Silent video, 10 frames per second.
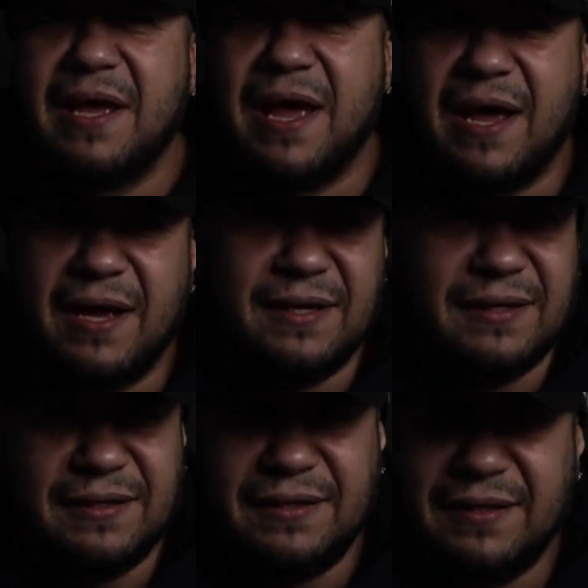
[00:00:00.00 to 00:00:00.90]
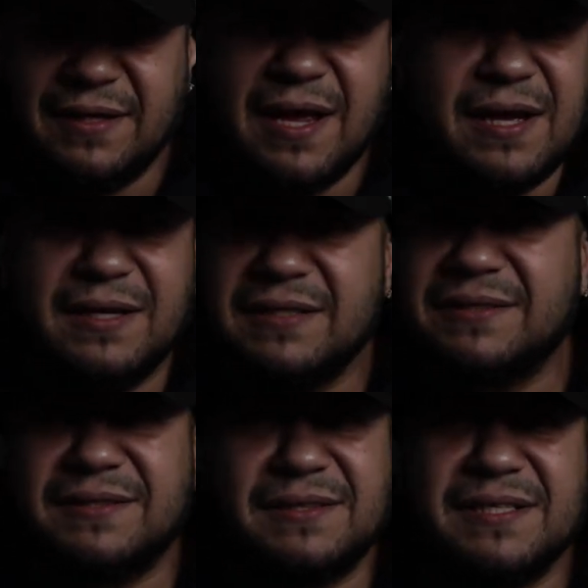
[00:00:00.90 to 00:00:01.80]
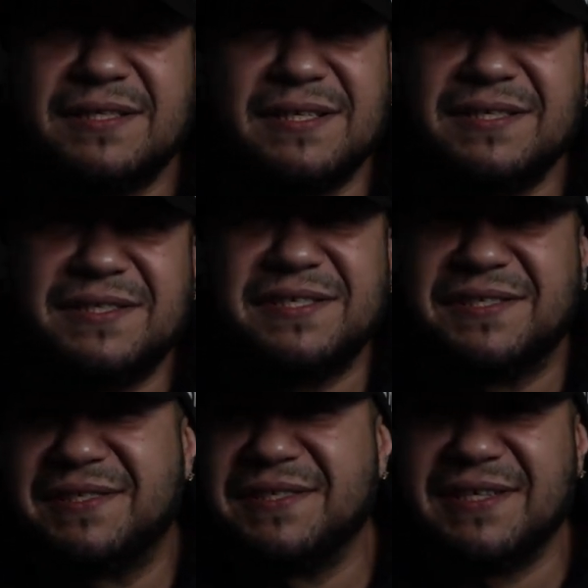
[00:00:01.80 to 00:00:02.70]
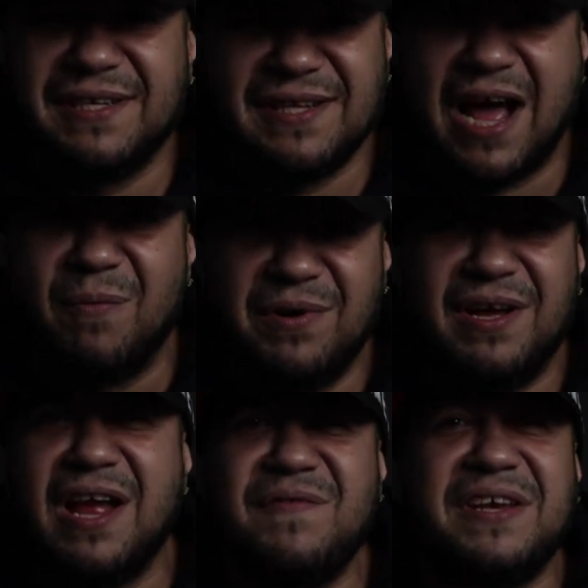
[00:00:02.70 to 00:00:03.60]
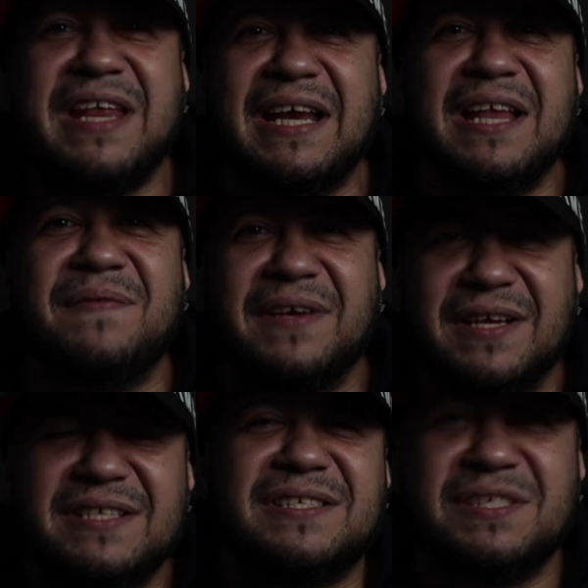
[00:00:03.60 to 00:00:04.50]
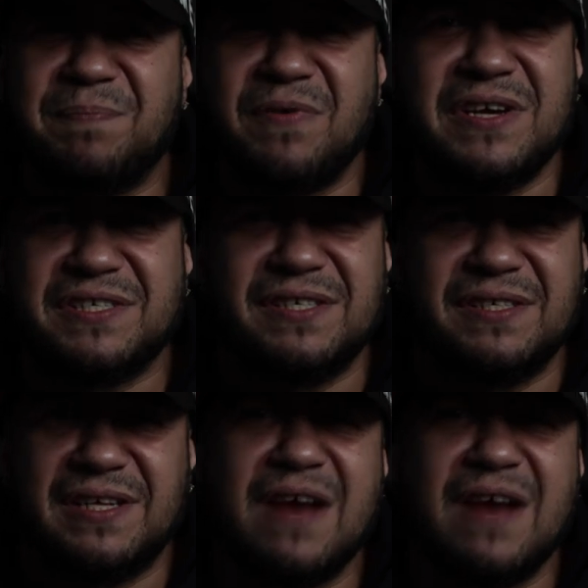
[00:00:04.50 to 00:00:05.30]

And yeah, it's just our everyday living is inspiration.